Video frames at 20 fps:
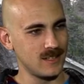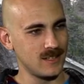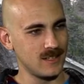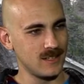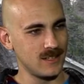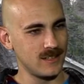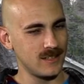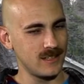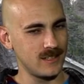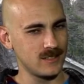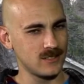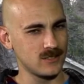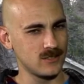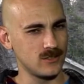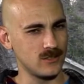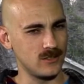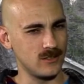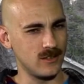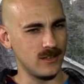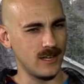That's
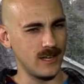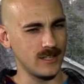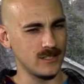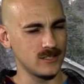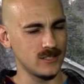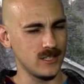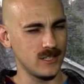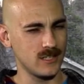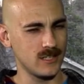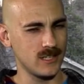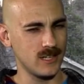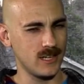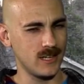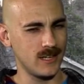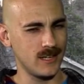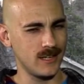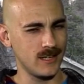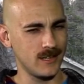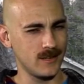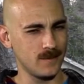cool. Mm-hmm. I saw a
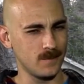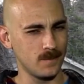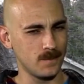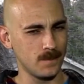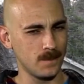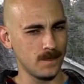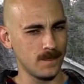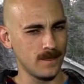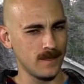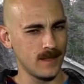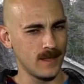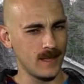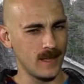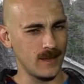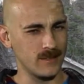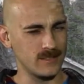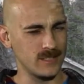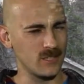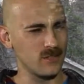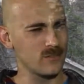guy.
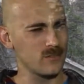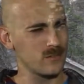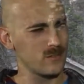Is that you're